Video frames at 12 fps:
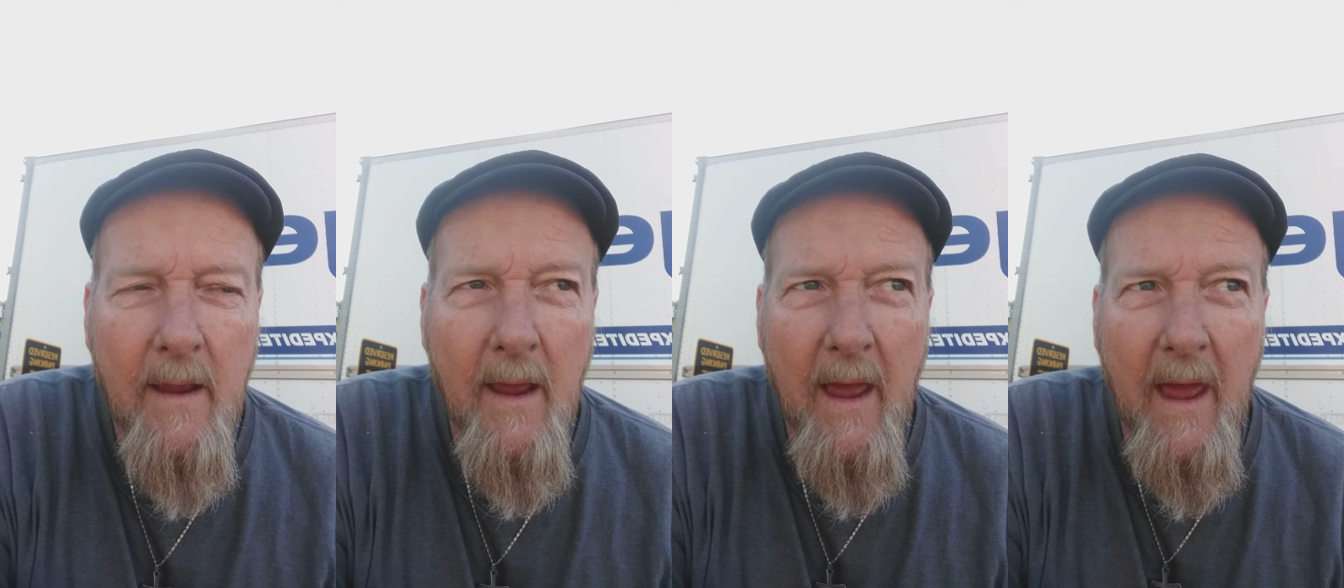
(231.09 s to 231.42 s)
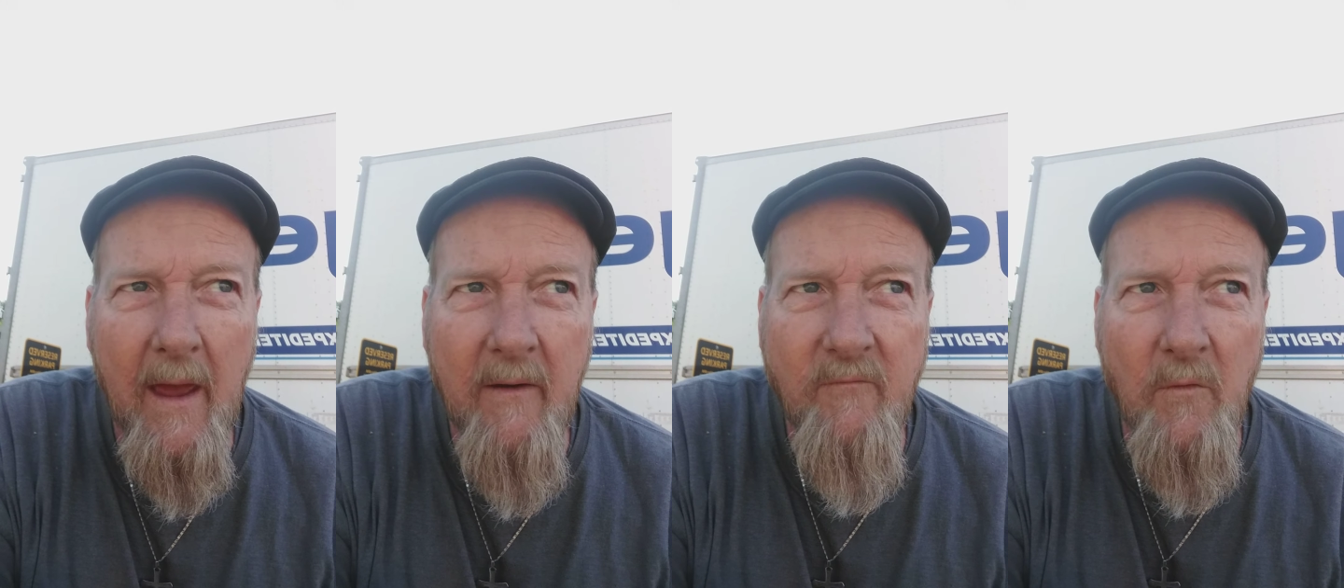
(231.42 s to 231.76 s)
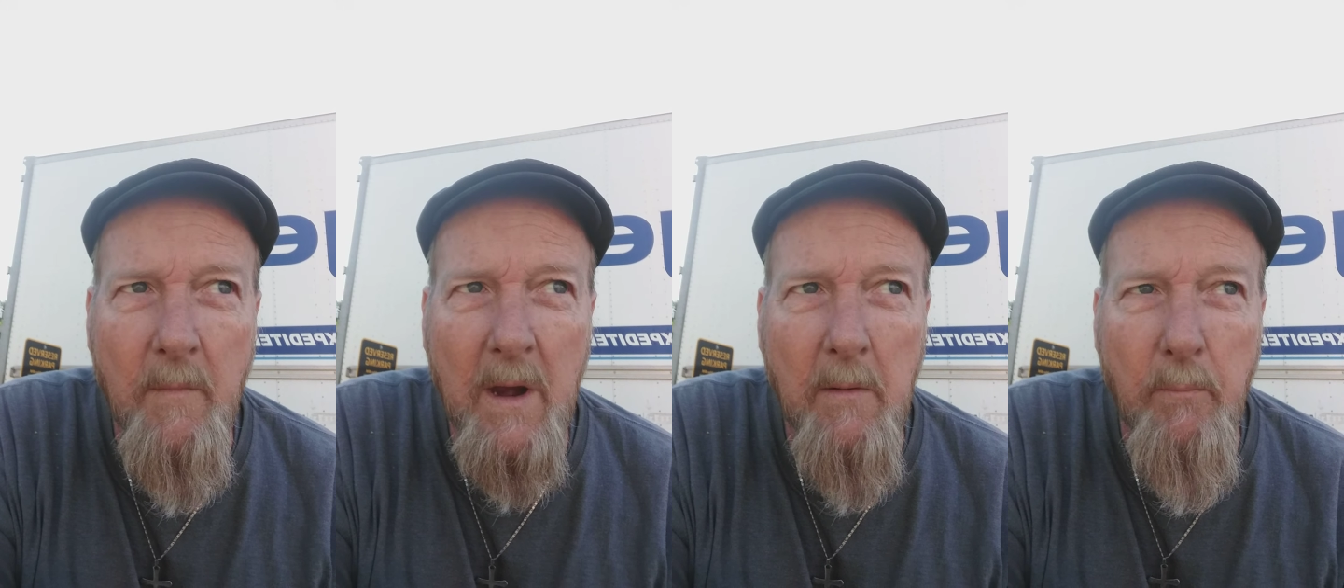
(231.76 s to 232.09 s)
However
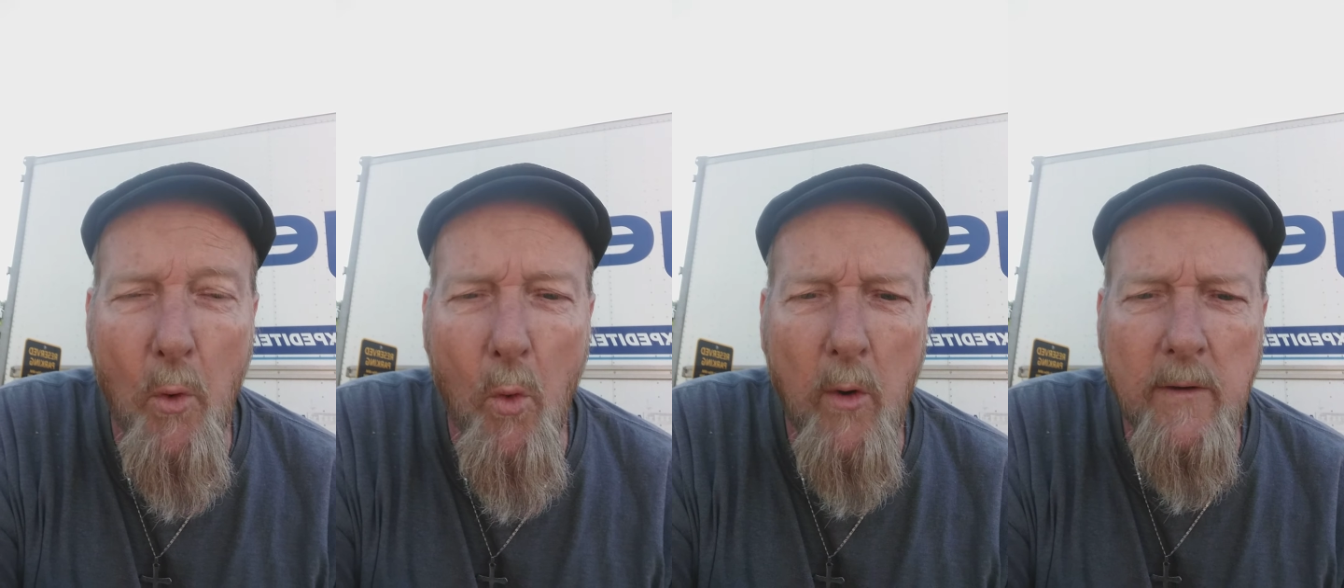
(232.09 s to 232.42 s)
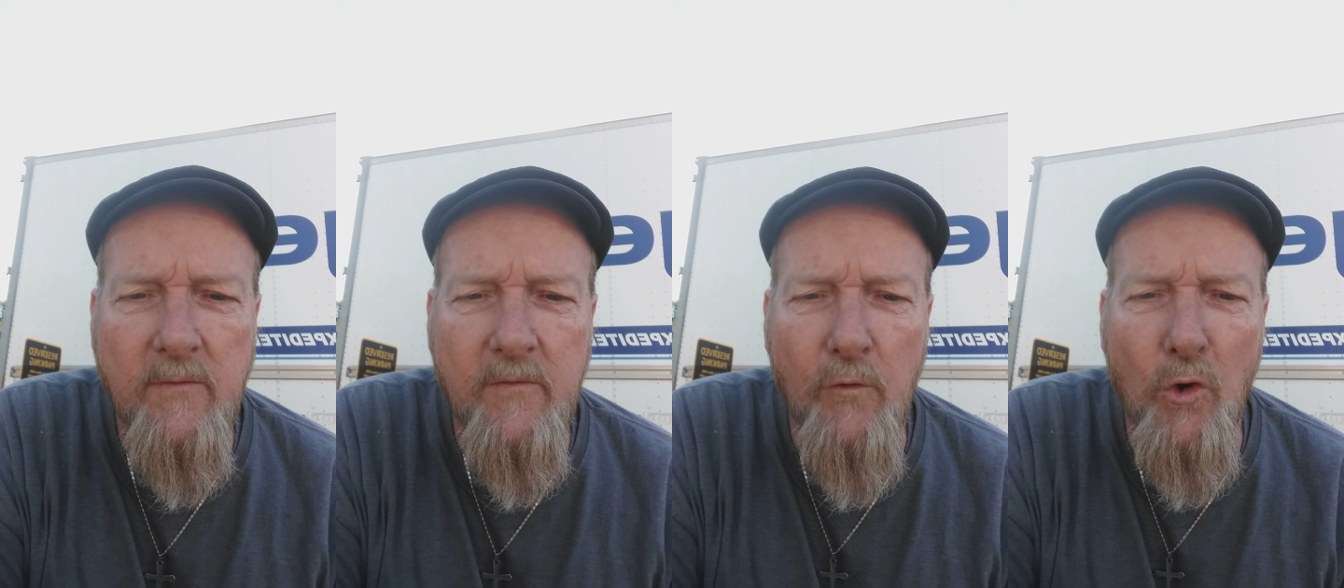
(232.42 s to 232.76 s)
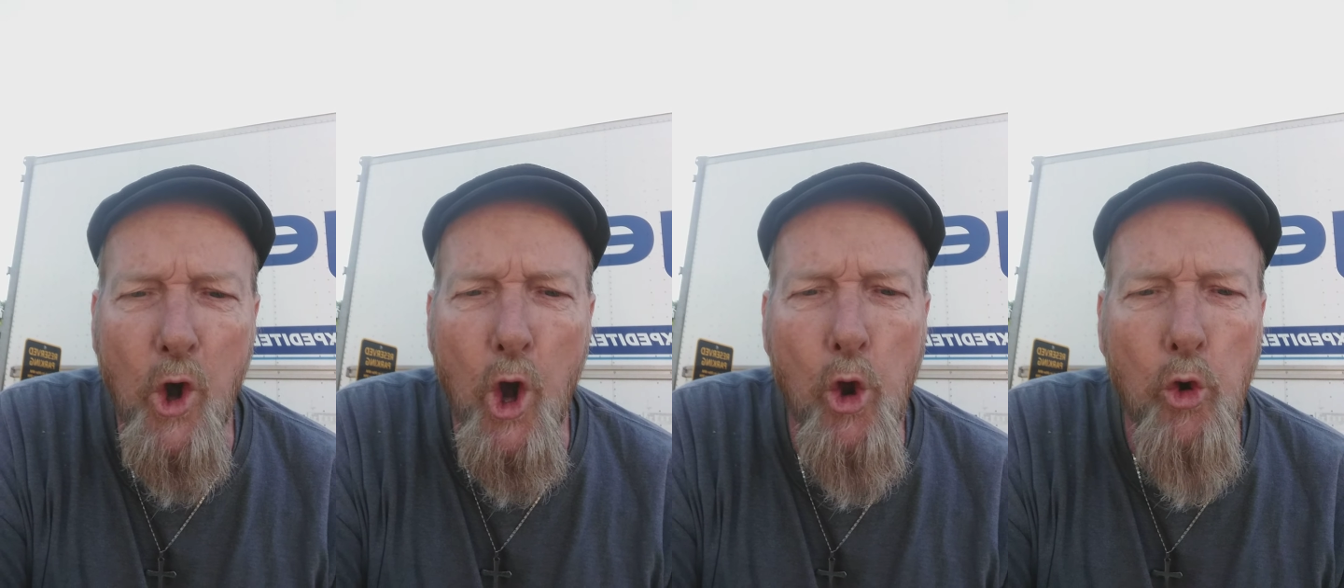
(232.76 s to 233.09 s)
many points you
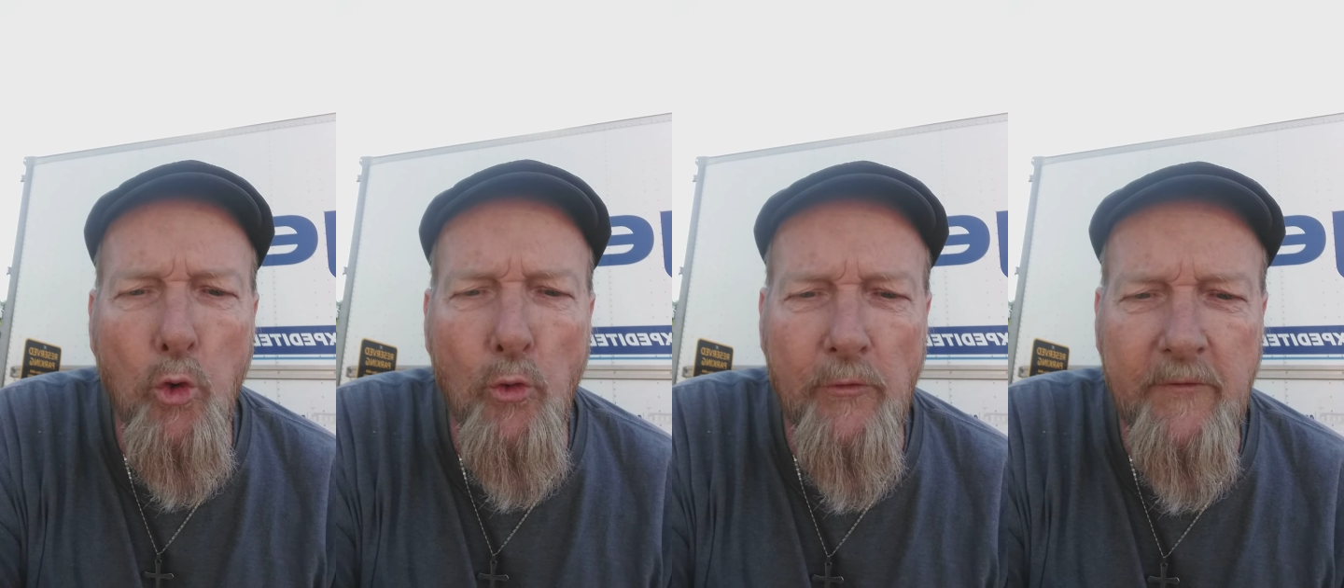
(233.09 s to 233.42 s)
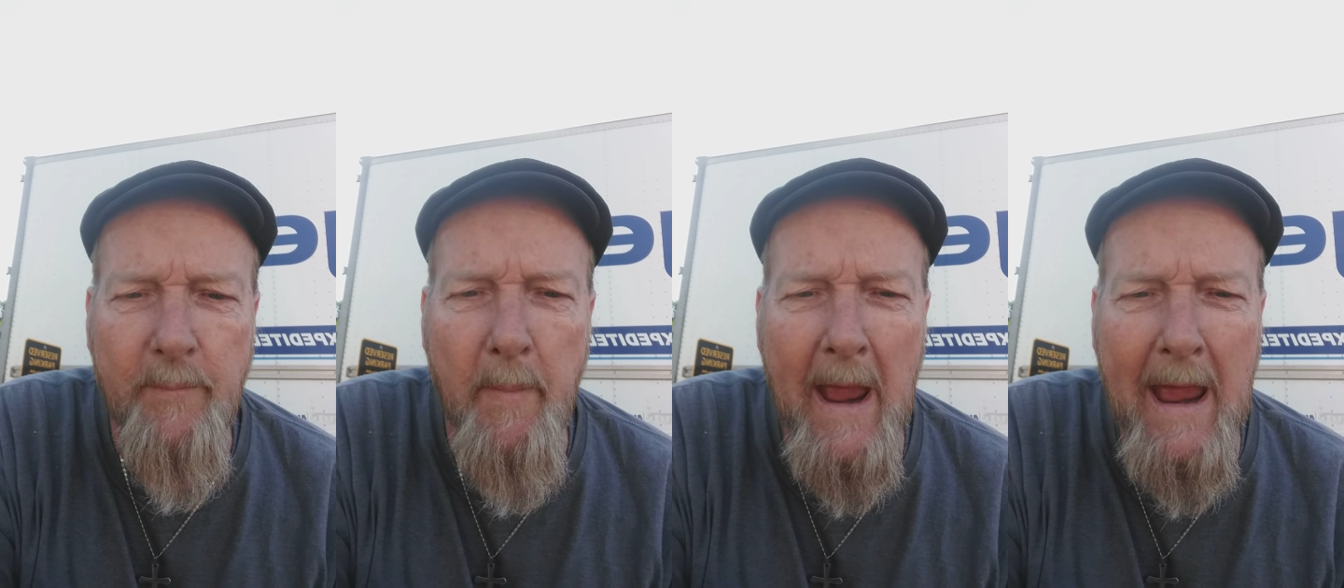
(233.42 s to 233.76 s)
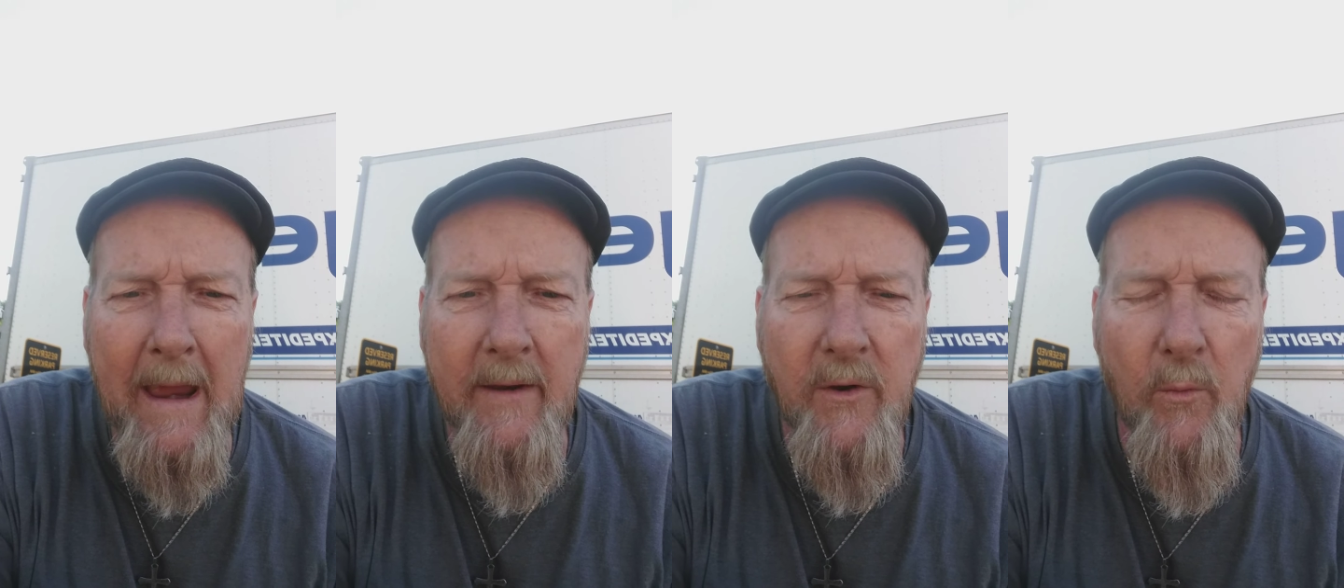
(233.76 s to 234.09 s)
lose
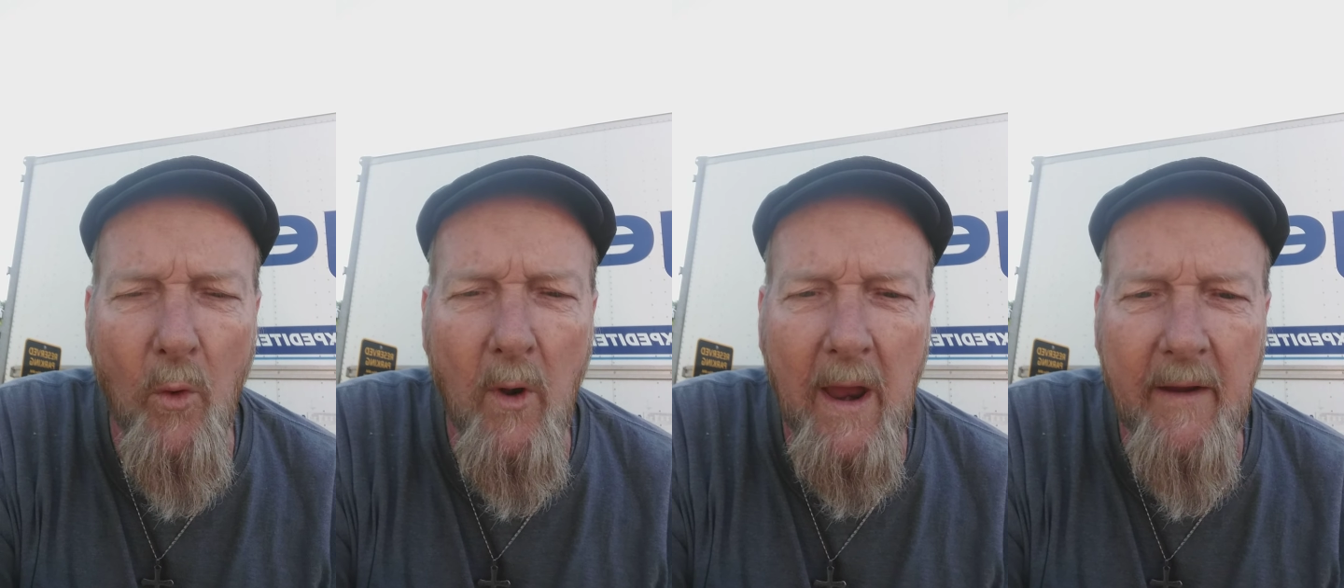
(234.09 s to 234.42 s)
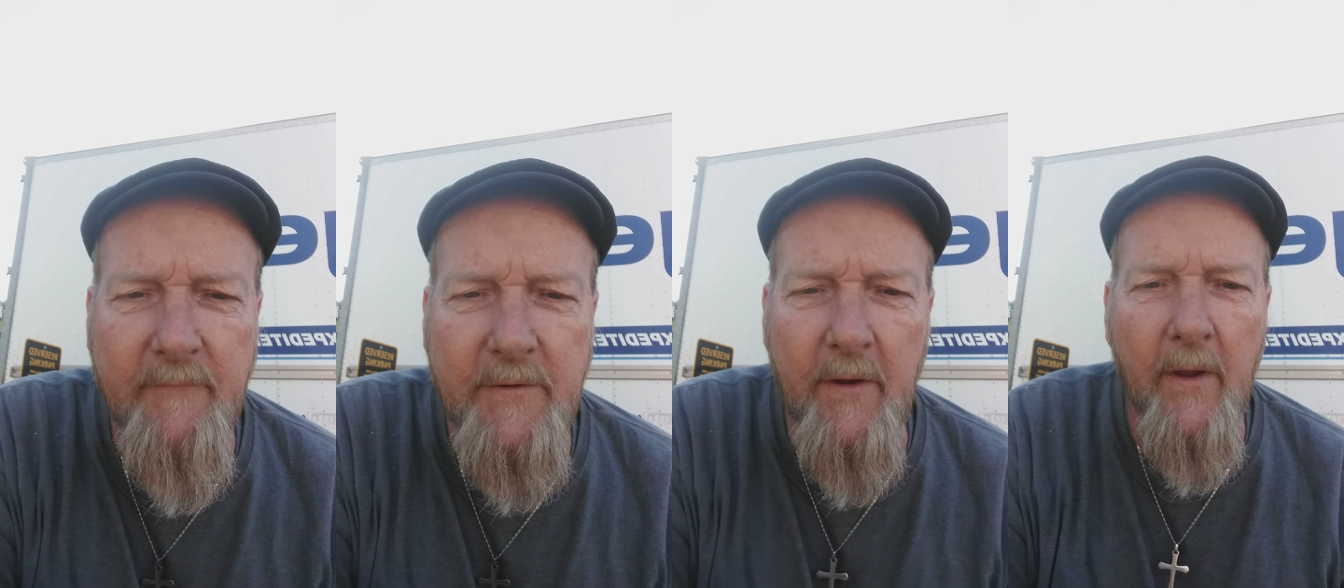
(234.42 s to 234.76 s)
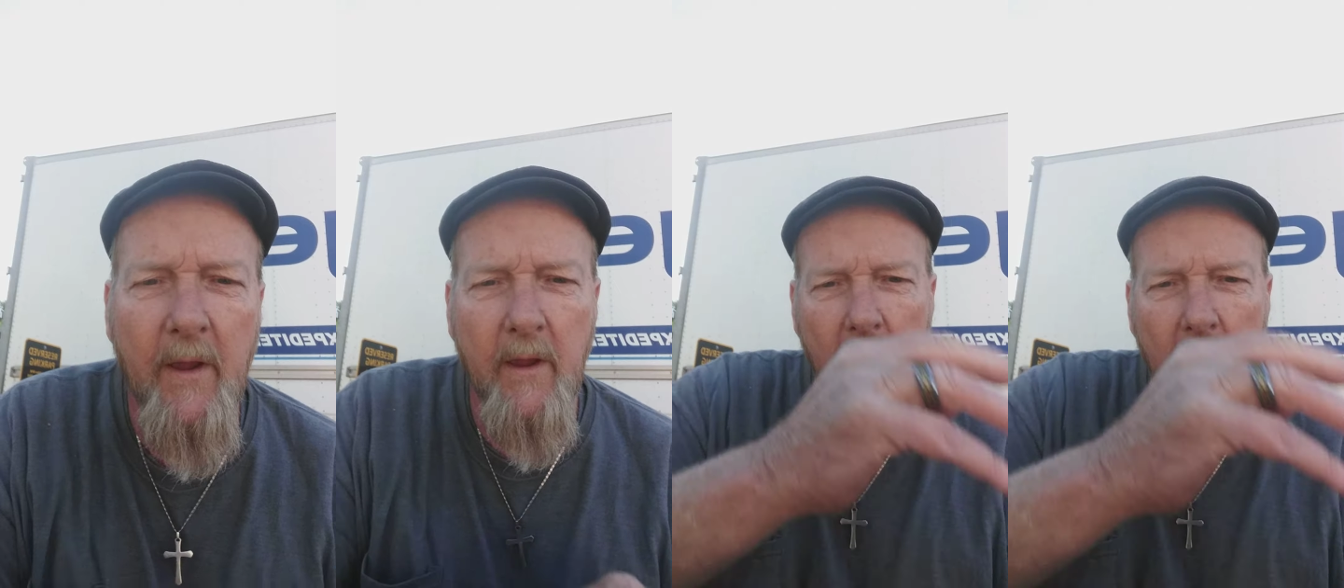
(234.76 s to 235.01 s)
by, you will have to